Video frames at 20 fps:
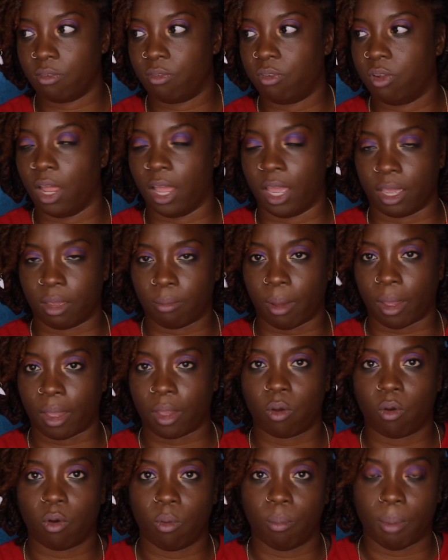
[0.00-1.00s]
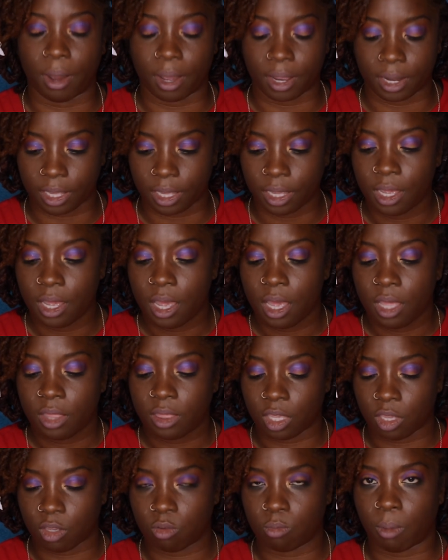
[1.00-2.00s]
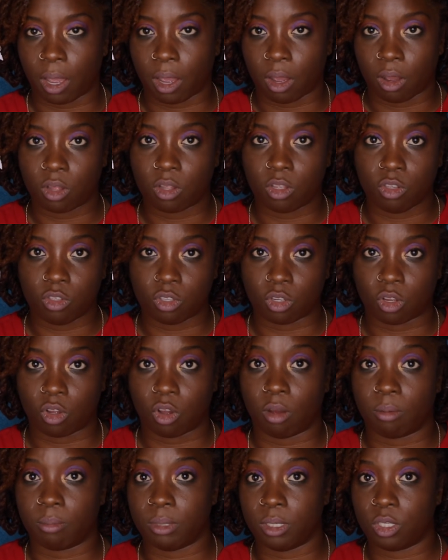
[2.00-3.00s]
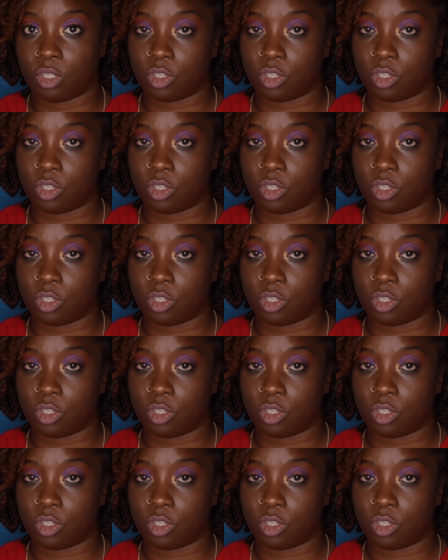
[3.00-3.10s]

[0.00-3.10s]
of, like, my whole body. My uncle used to call me